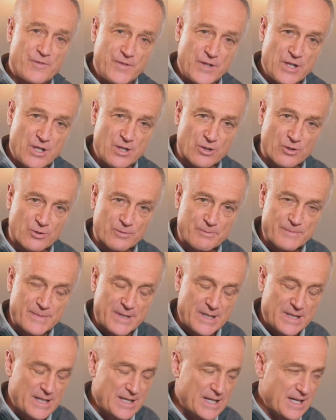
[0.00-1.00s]
view,
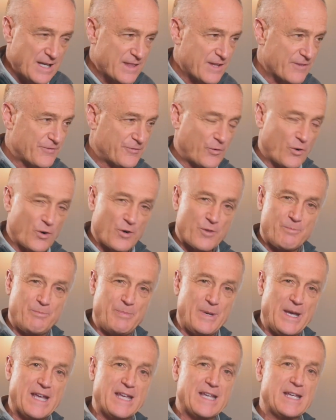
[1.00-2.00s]
the fourth
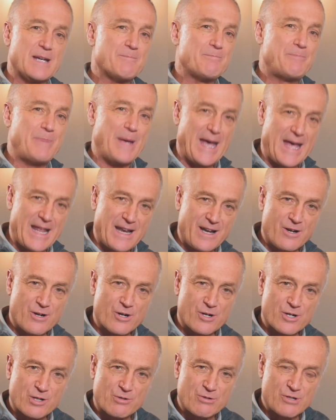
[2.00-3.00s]
big
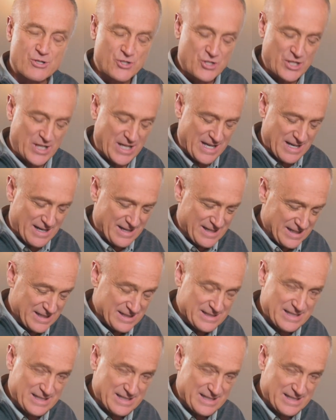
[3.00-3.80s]
competitor to Christianity,